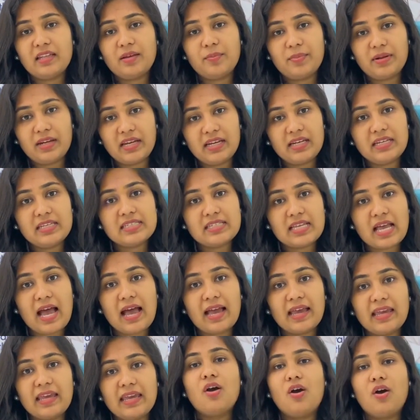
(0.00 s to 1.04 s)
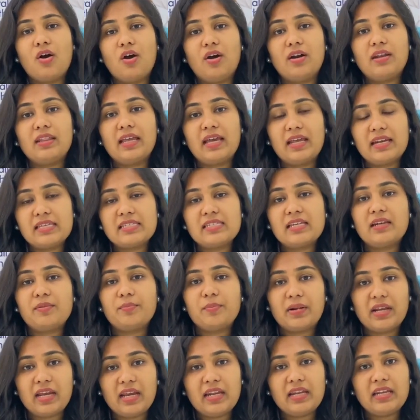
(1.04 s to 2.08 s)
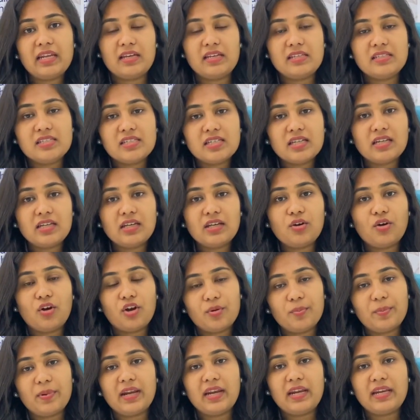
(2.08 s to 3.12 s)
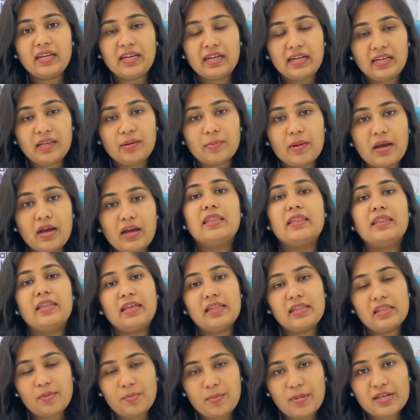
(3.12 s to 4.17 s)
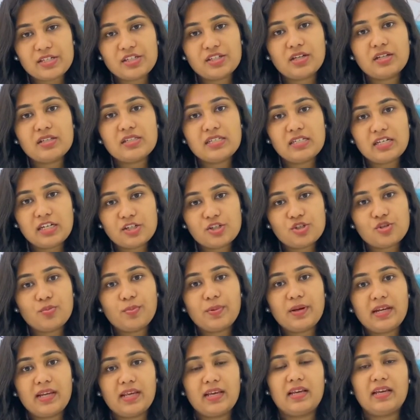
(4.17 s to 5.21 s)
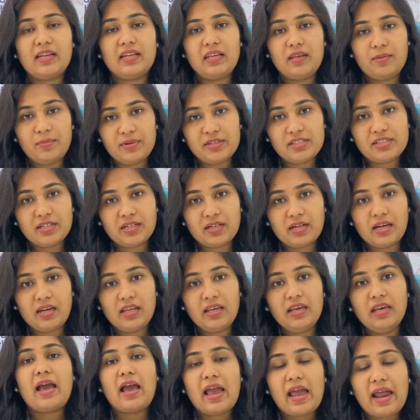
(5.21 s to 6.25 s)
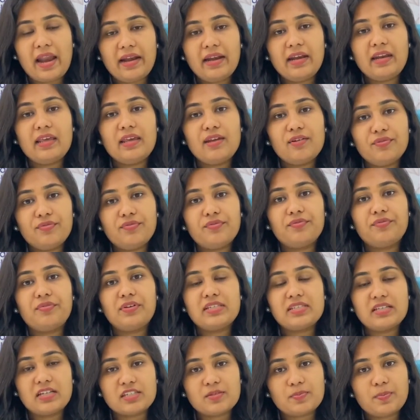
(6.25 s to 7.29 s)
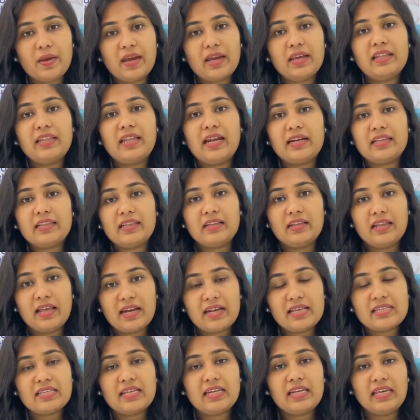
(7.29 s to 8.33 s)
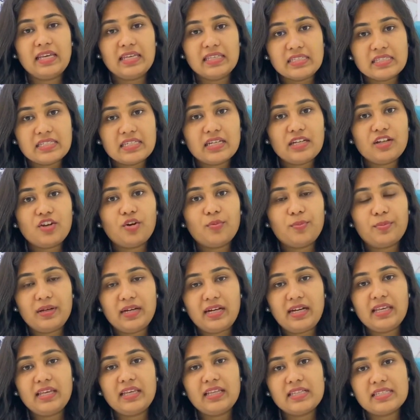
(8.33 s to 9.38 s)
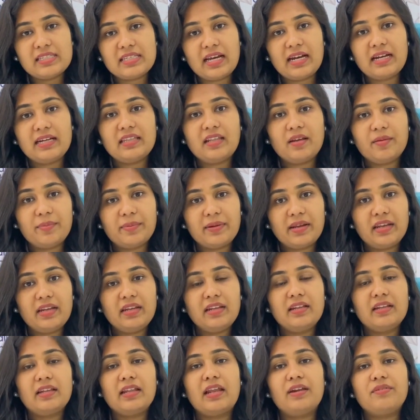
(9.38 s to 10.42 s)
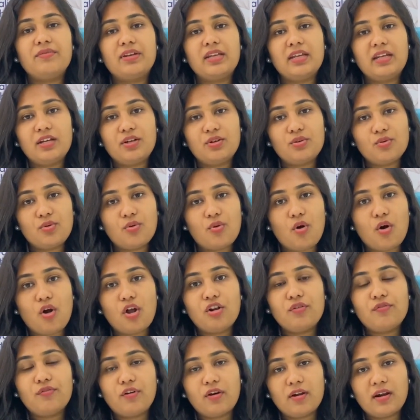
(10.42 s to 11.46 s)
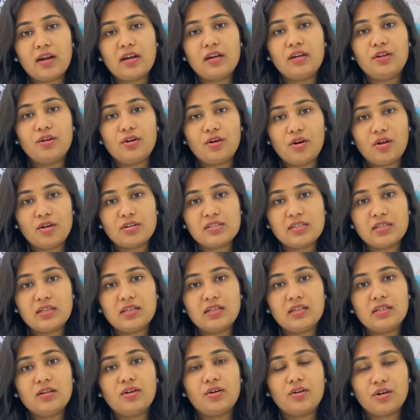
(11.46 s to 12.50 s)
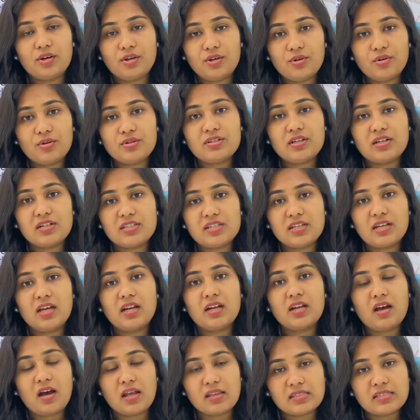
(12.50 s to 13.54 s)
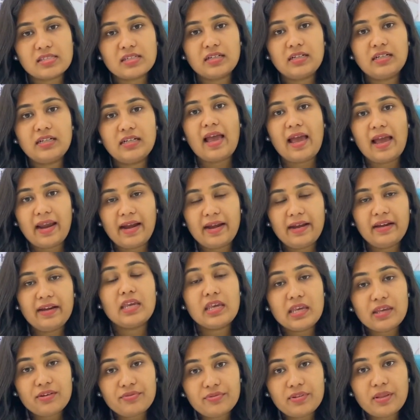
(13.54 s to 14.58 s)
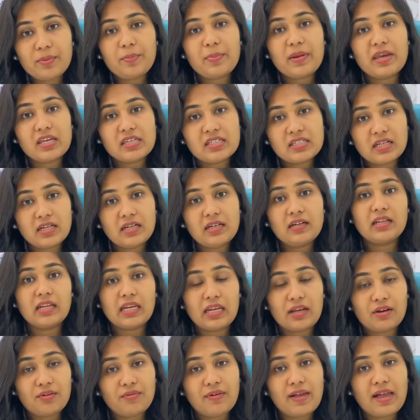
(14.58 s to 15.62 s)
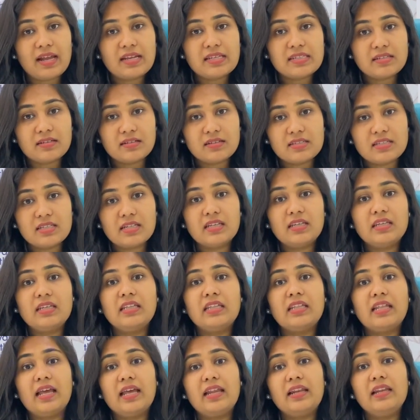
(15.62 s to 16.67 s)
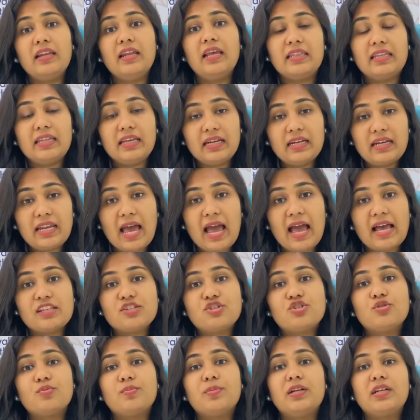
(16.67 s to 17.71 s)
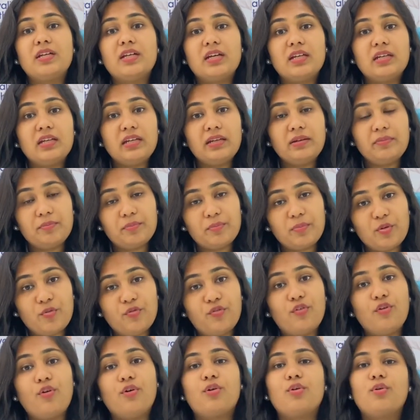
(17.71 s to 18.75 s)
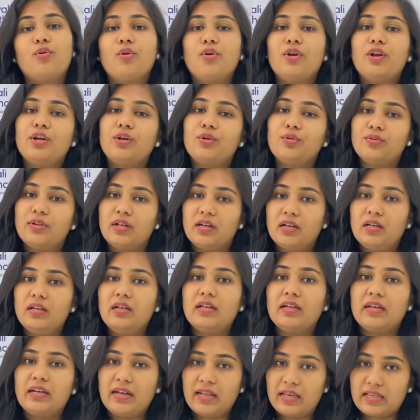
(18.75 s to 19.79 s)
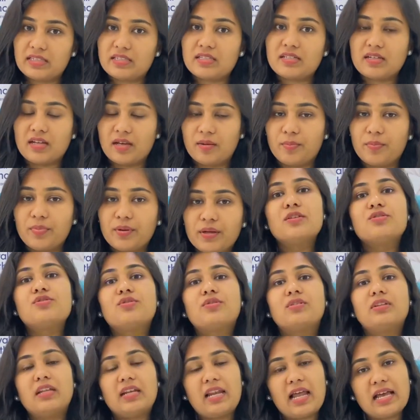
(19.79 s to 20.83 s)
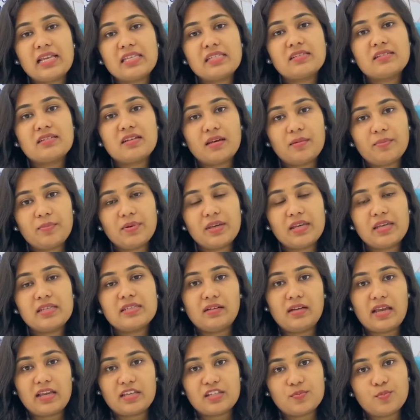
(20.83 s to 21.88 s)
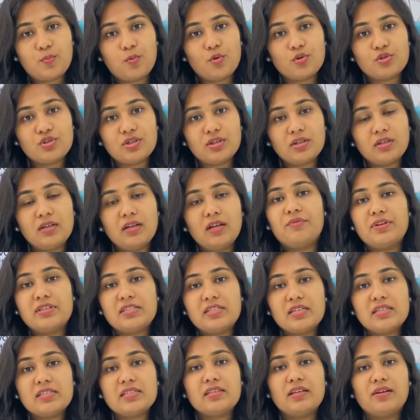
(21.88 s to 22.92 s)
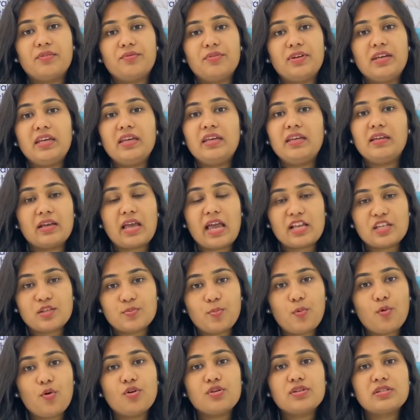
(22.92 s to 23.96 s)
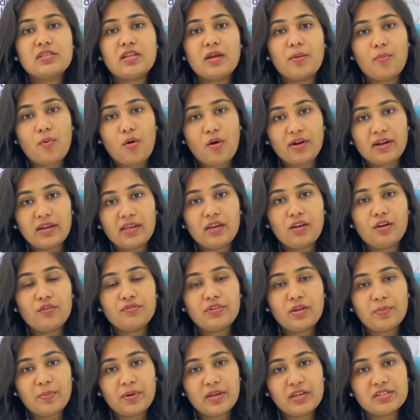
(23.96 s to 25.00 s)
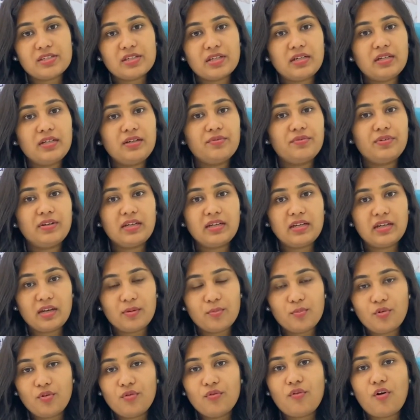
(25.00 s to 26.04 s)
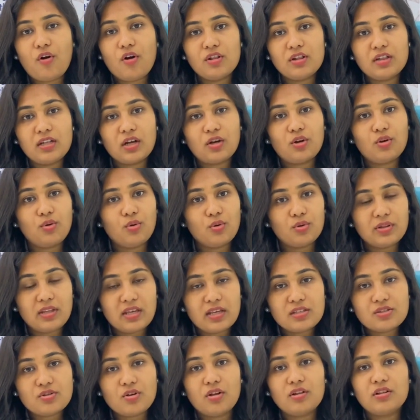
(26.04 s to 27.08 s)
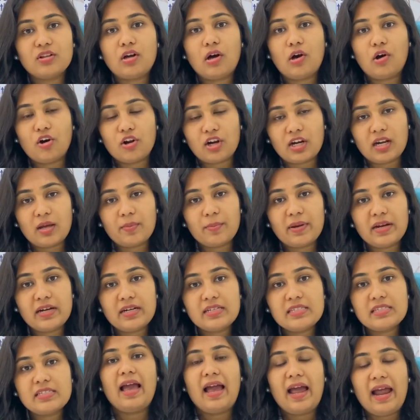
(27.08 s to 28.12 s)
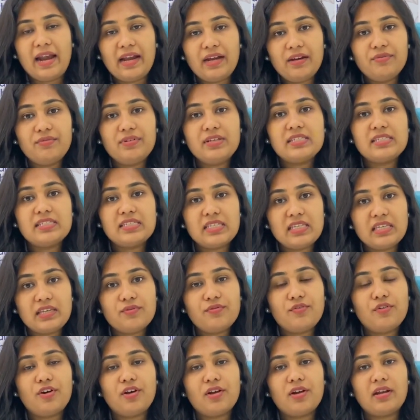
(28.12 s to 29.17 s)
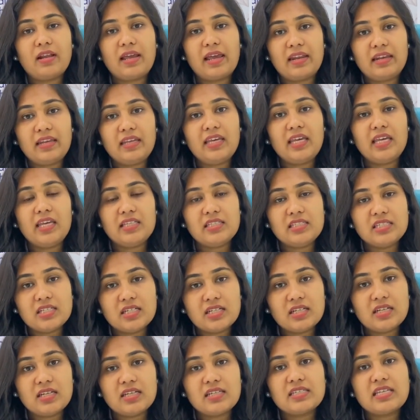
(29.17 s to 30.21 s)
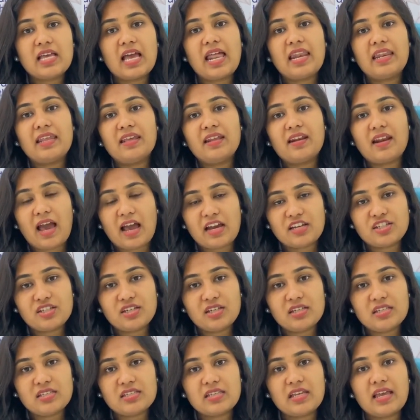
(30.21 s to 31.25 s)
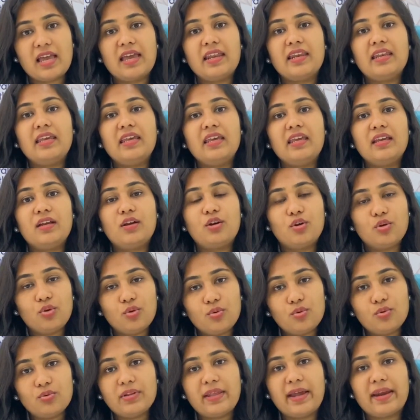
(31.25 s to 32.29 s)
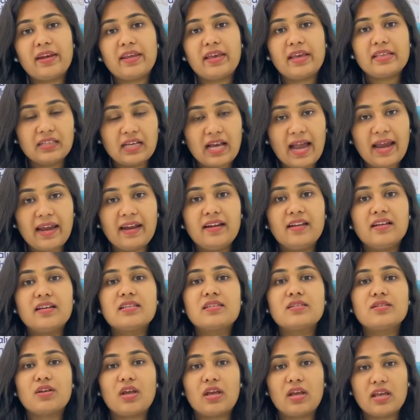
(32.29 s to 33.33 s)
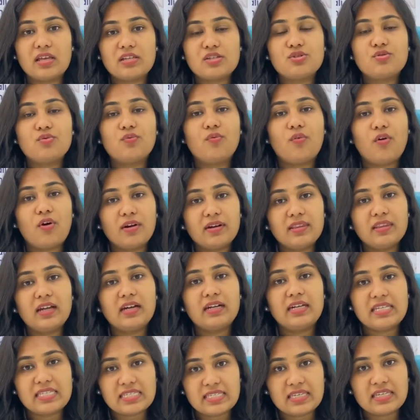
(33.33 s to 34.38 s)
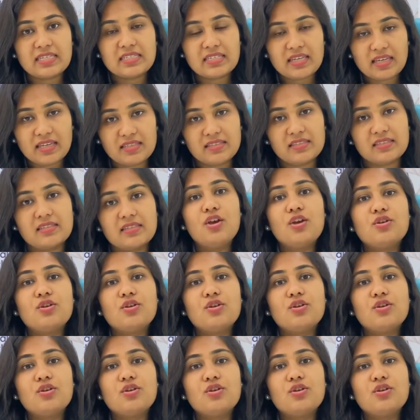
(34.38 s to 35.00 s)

the brain is high, or there is a brain injury or brain edema, then the measures needs to be taken immediately. And if we suspect that there is an injury or bleeding inside the brain, then we need to call for a neurological or a neurosurgical consult. And if the patient requires surgery, then it has to be done before going to the next step. So the last step is exposure, which is we expose the body of the patient, we remove all the clothing, all the ornaments, and we see for any injuries, any rashes, any clue that can guide us as to what the disease is.